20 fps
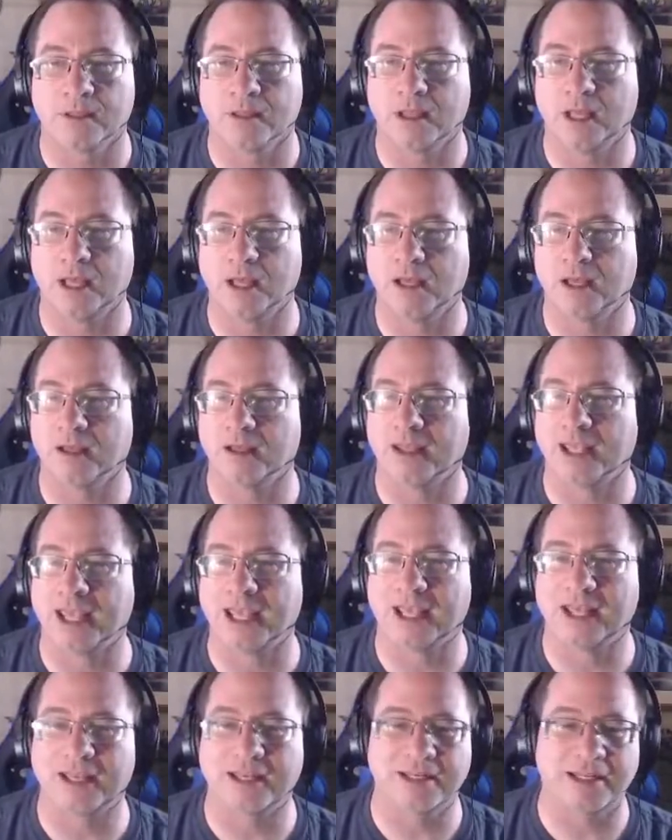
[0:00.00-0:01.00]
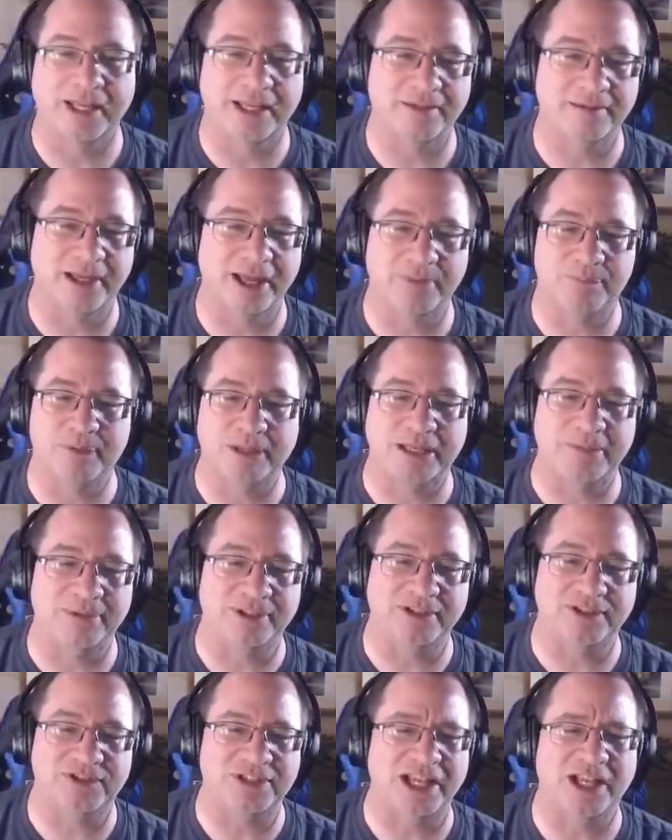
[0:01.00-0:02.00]
uh, and and like be able
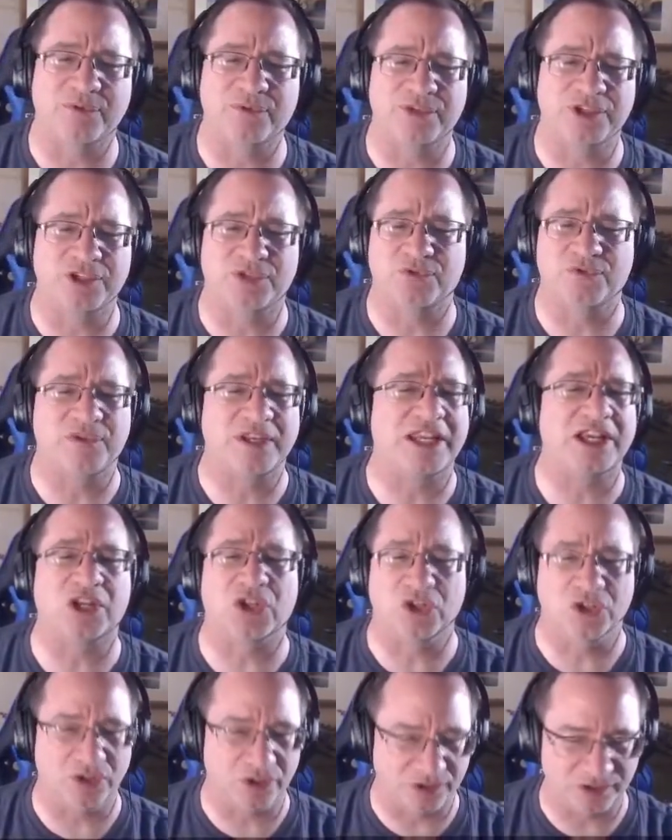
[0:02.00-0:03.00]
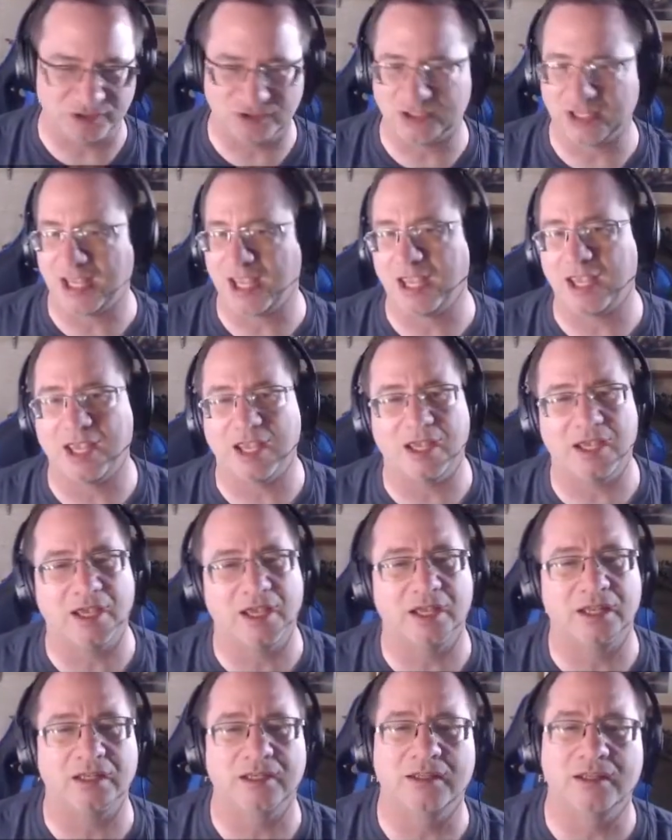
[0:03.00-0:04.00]
to salvage vehicles
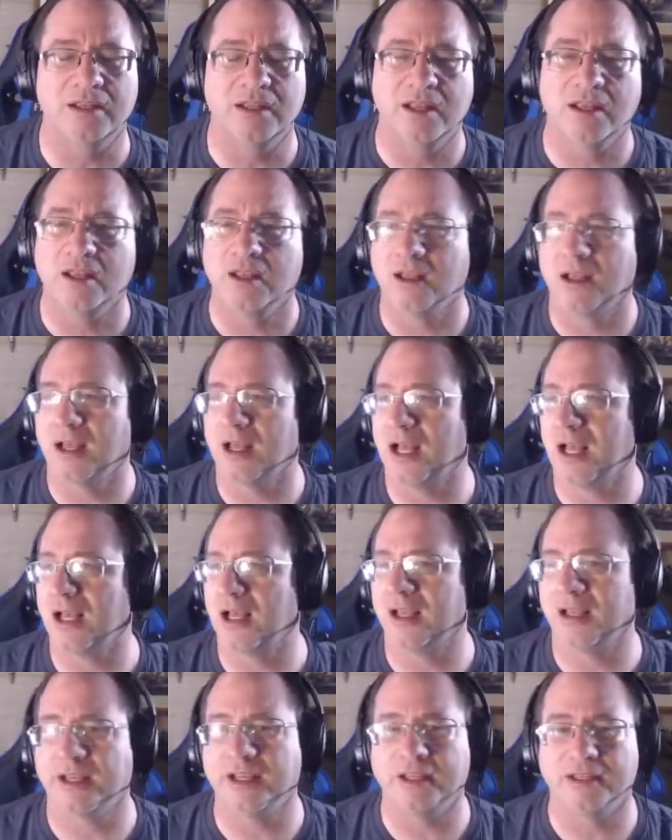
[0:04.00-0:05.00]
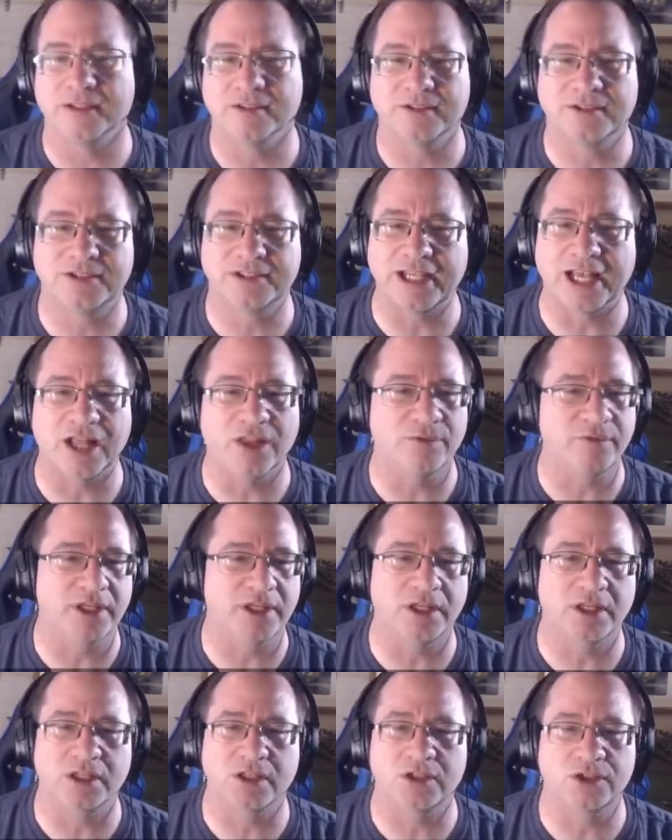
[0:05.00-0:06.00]
and uh,
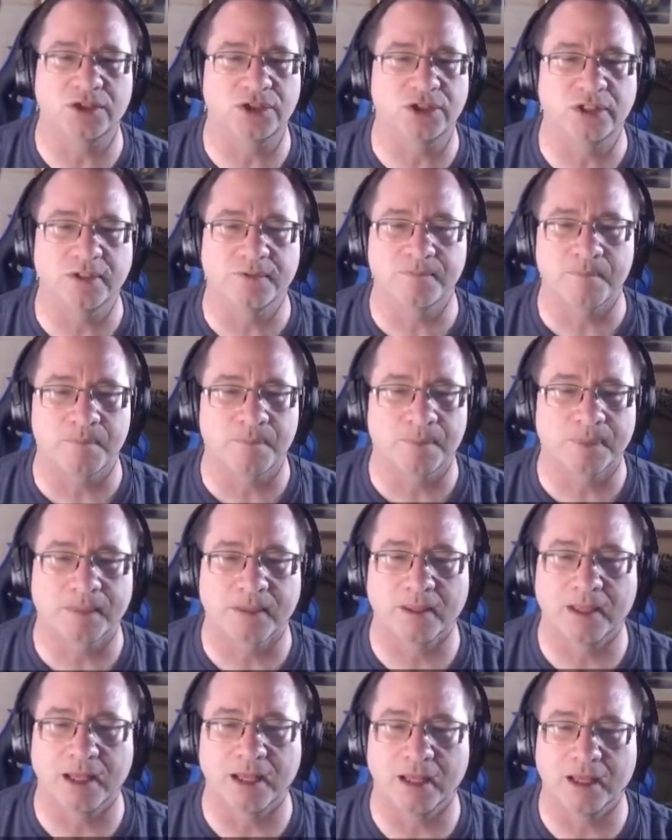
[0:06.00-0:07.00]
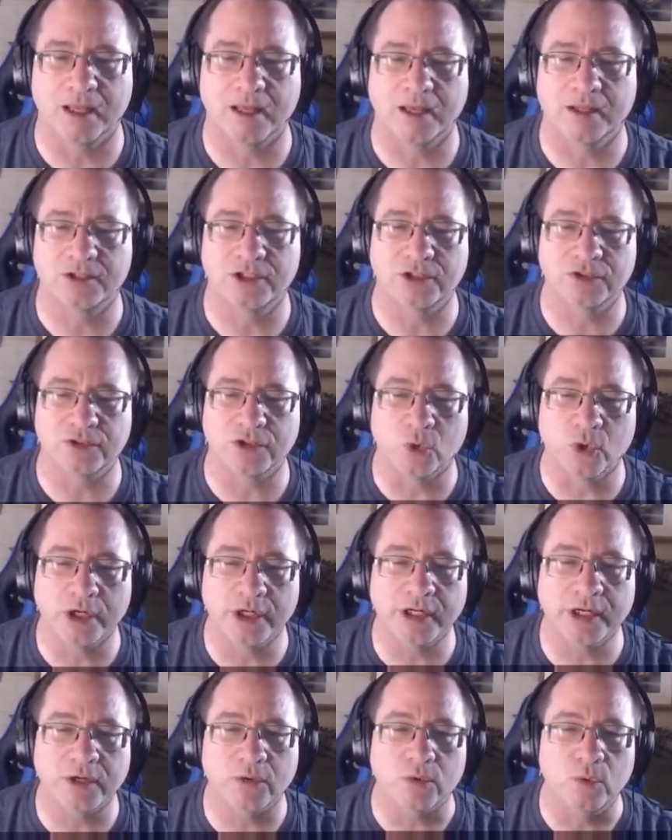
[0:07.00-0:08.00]
salvage uh, just
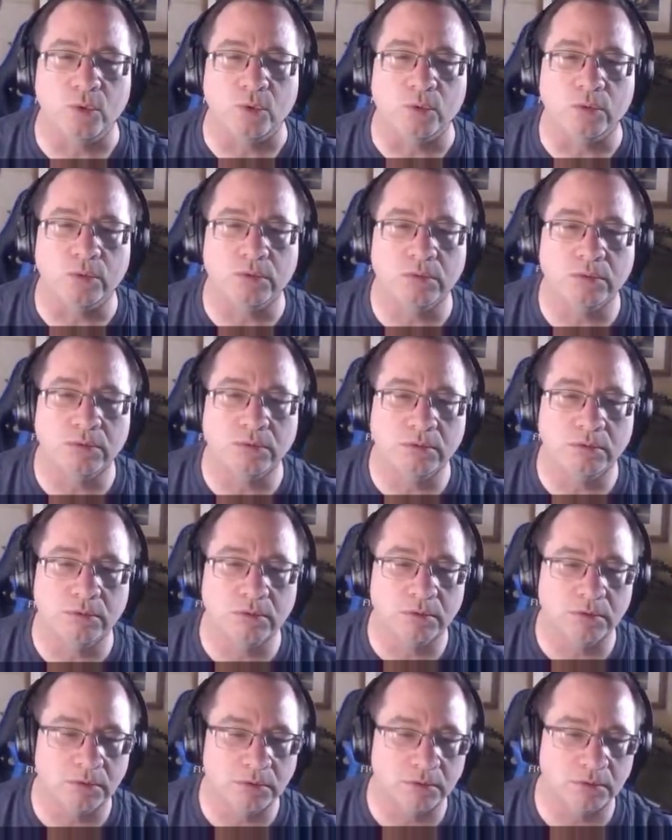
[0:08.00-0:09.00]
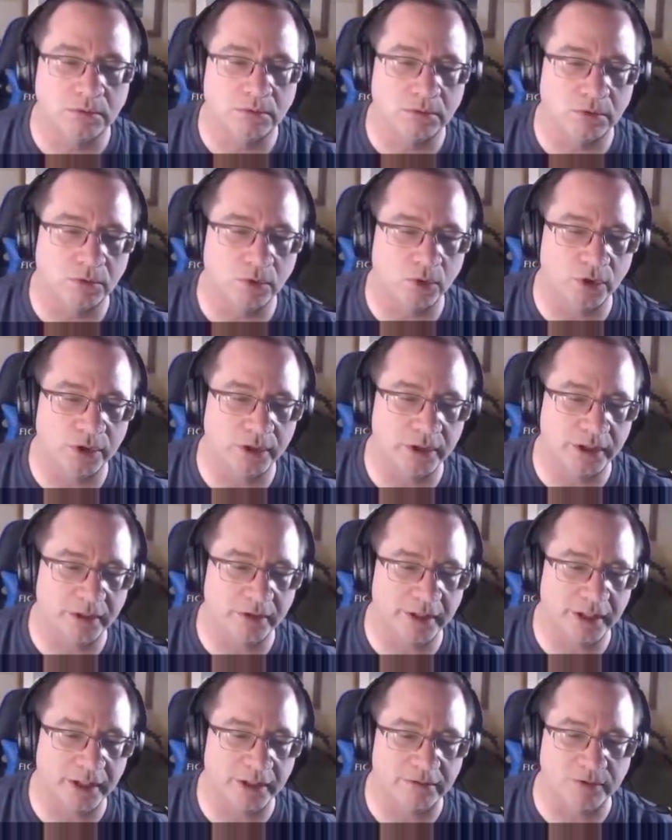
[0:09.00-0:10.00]
ordinary. Ooh,
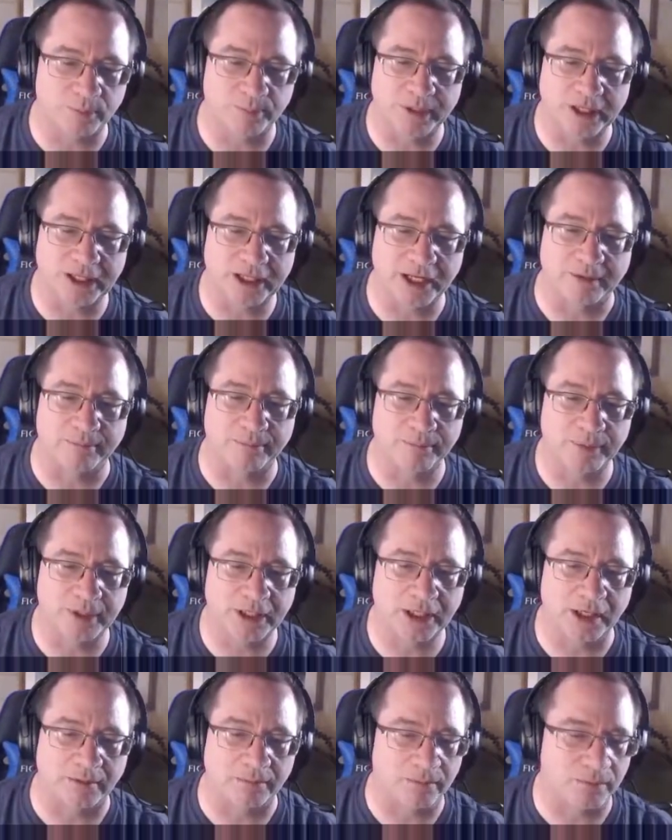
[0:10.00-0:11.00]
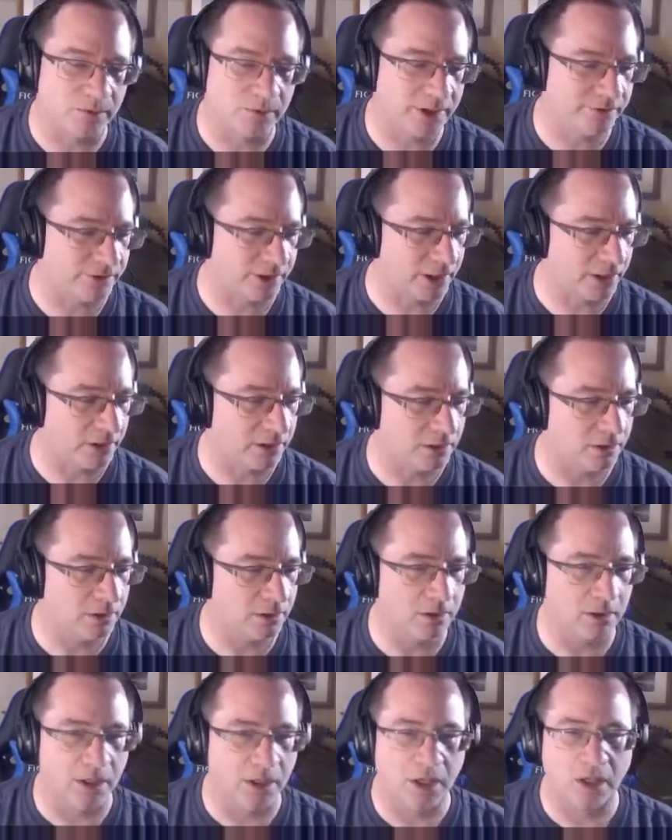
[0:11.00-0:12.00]
ordinary. Oh, pick it up. Pick it up. What is that?
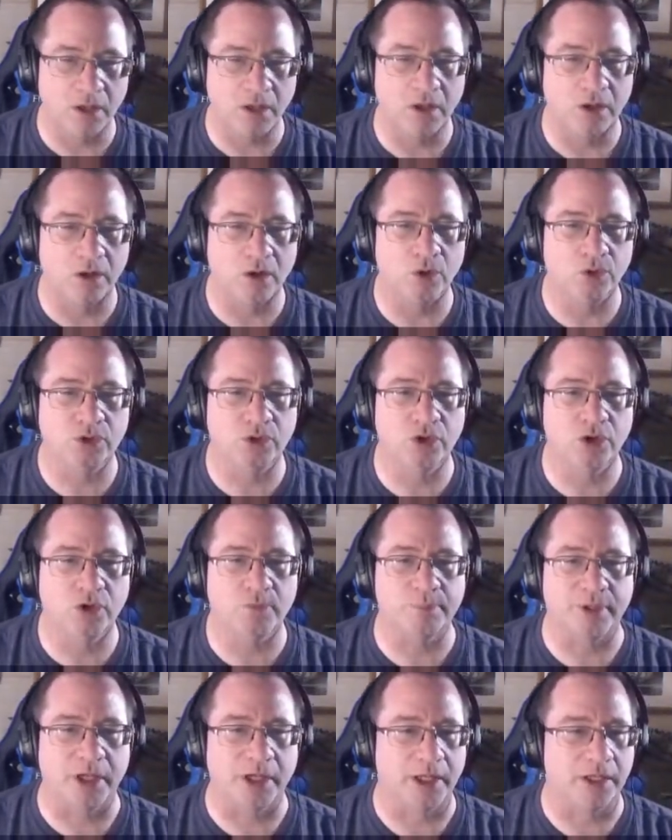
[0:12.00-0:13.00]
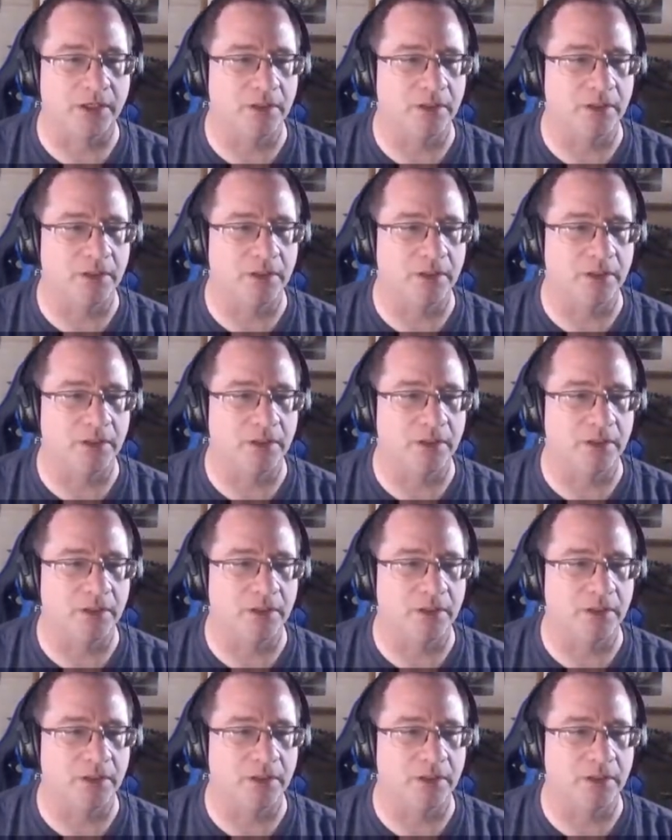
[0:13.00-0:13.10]
Old cook pot.